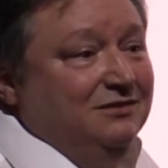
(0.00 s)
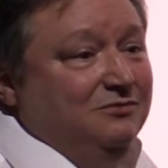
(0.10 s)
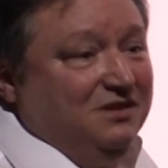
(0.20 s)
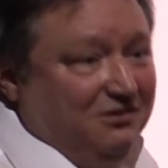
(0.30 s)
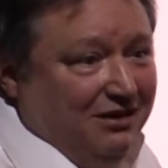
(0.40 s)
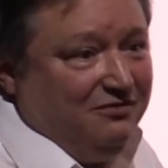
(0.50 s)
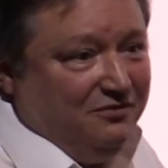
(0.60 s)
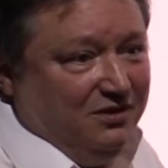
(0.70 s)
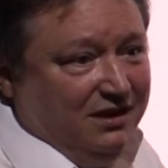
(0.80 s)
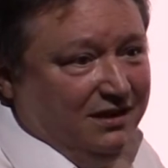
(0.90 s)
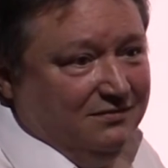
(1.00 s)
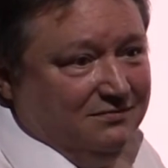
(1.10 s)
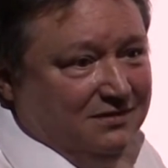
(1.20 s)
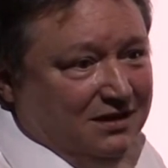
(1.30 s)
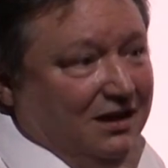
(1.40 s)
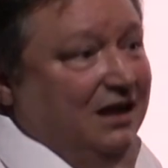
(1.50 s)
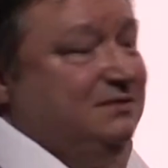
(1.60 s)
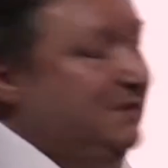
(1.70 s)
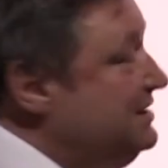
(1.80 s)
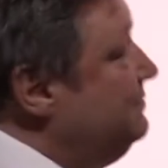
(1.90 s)
with crowdfunding,
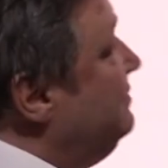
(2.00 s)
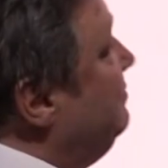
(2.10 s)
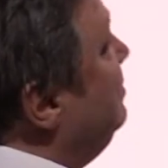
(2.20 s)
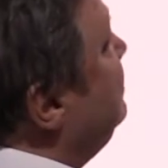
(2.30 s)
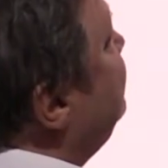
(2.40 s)
especially with rewards